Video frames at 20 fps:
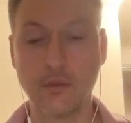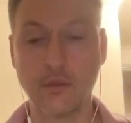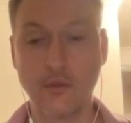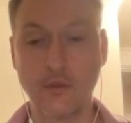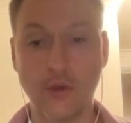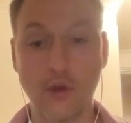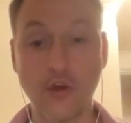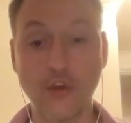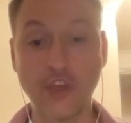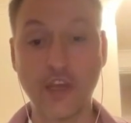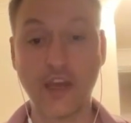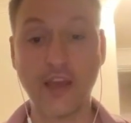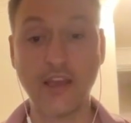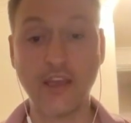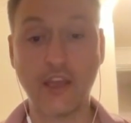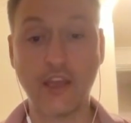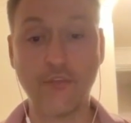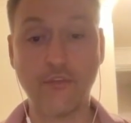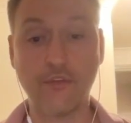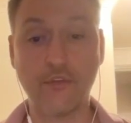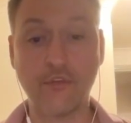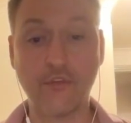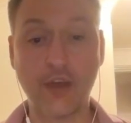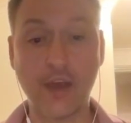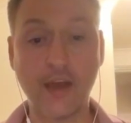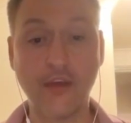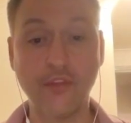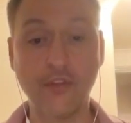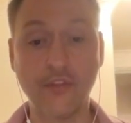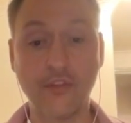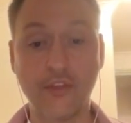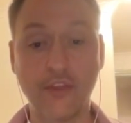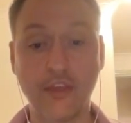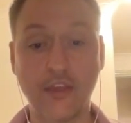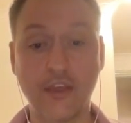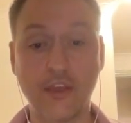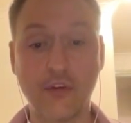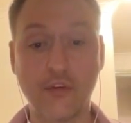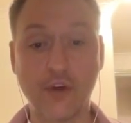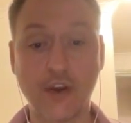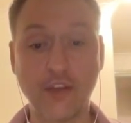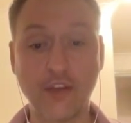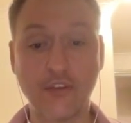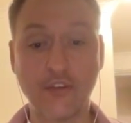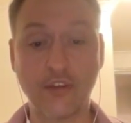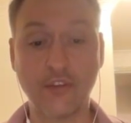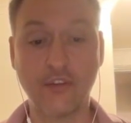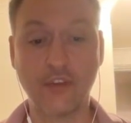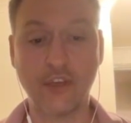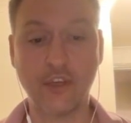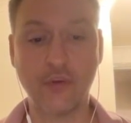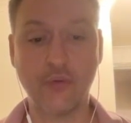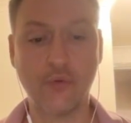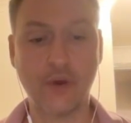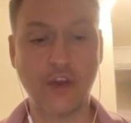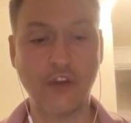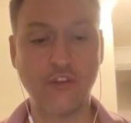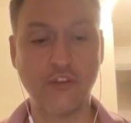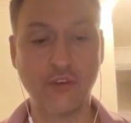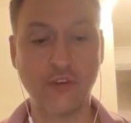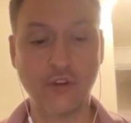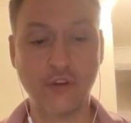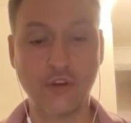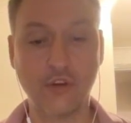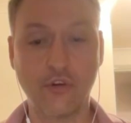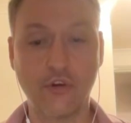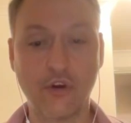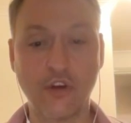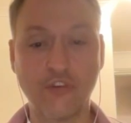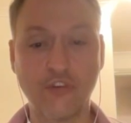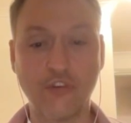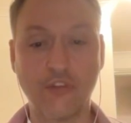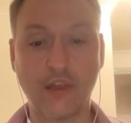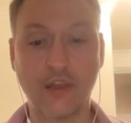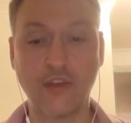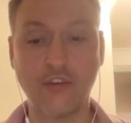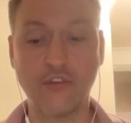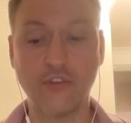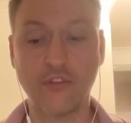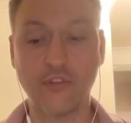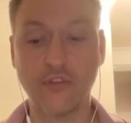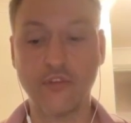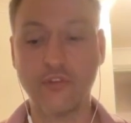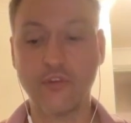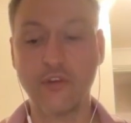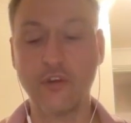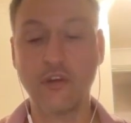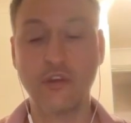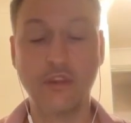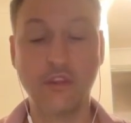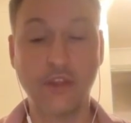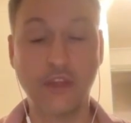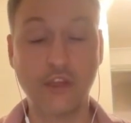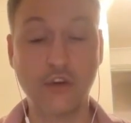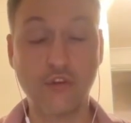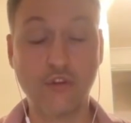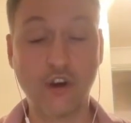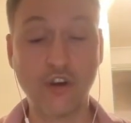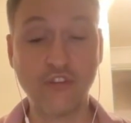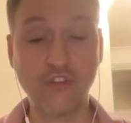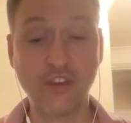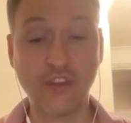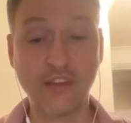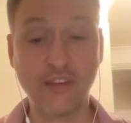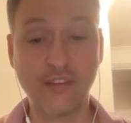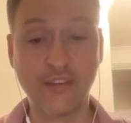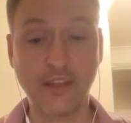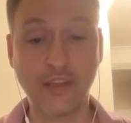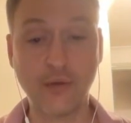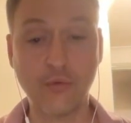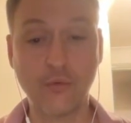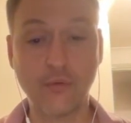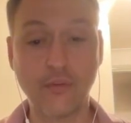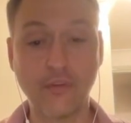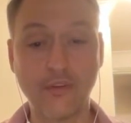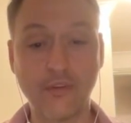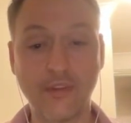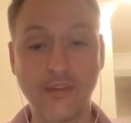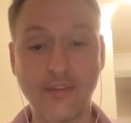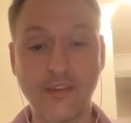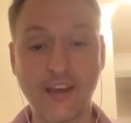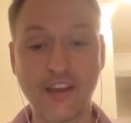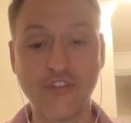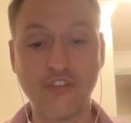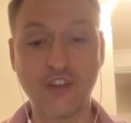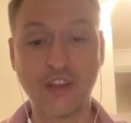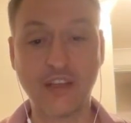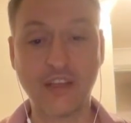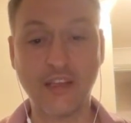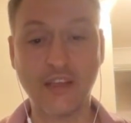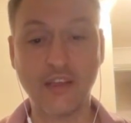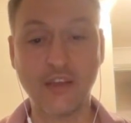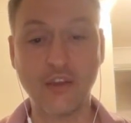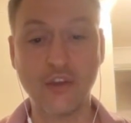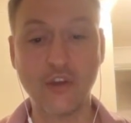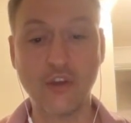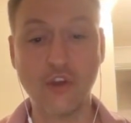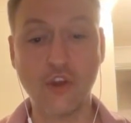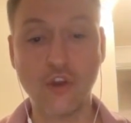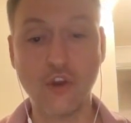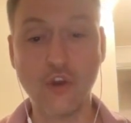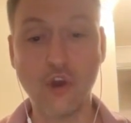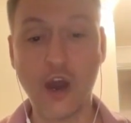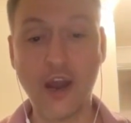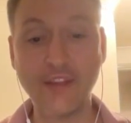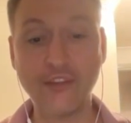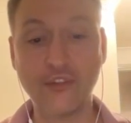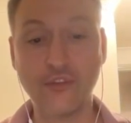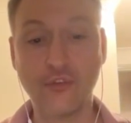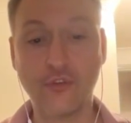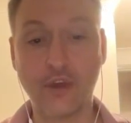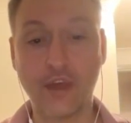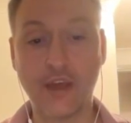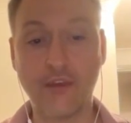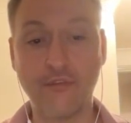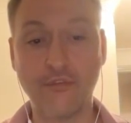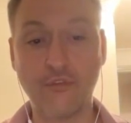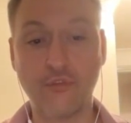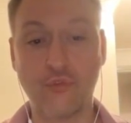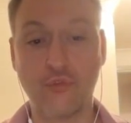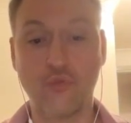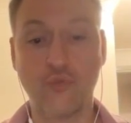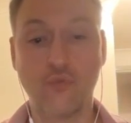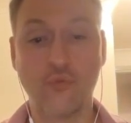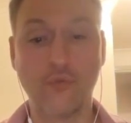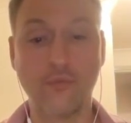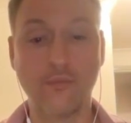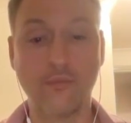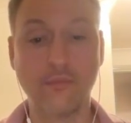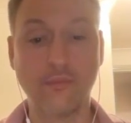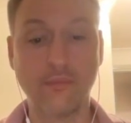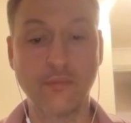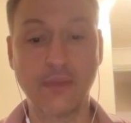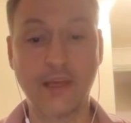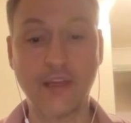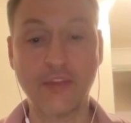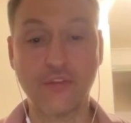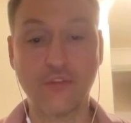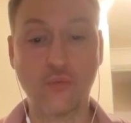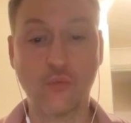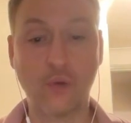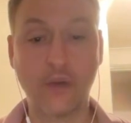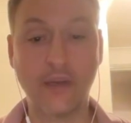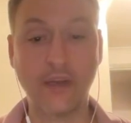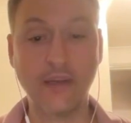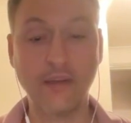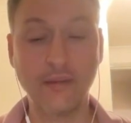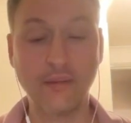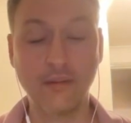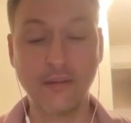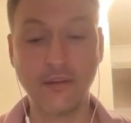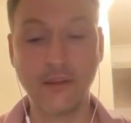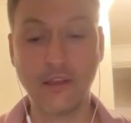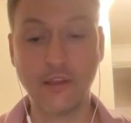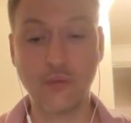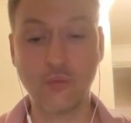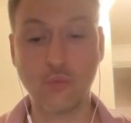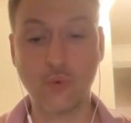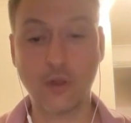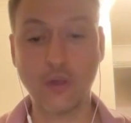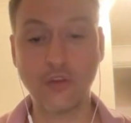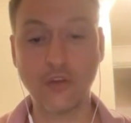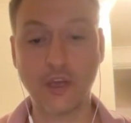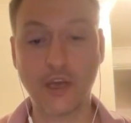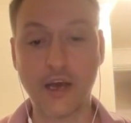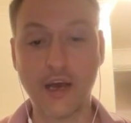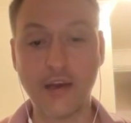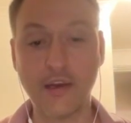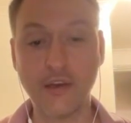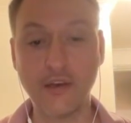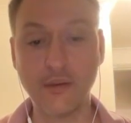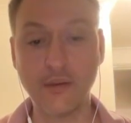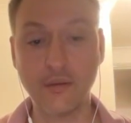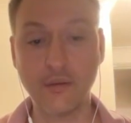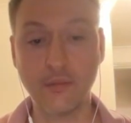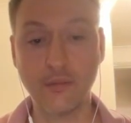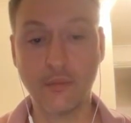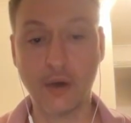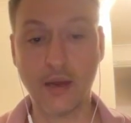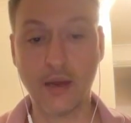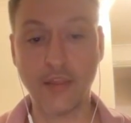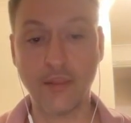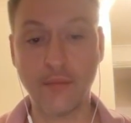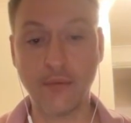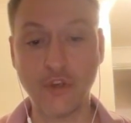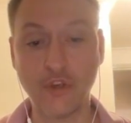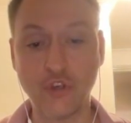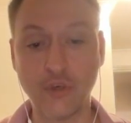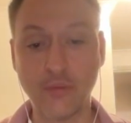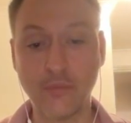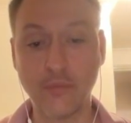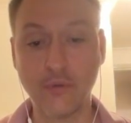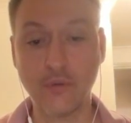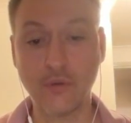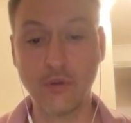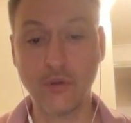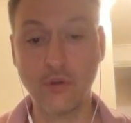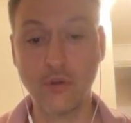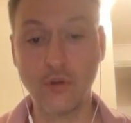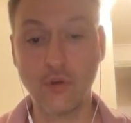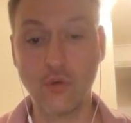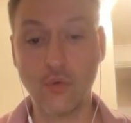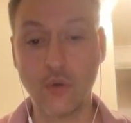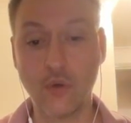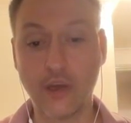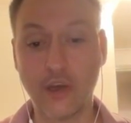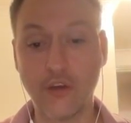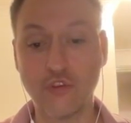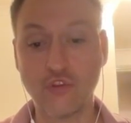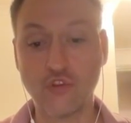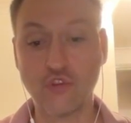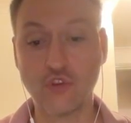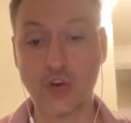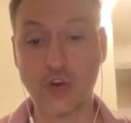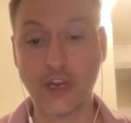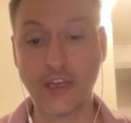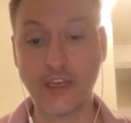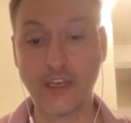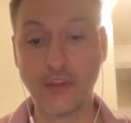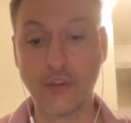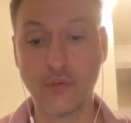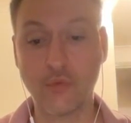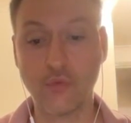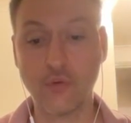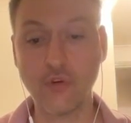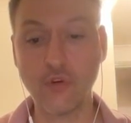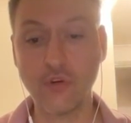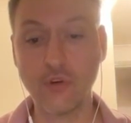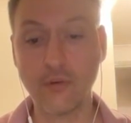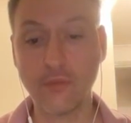Okay, if you found the correct continuation, congratulations. The crushing sequence is actually knight to f2. That square is well guarded by the bishop. We are striking the rook.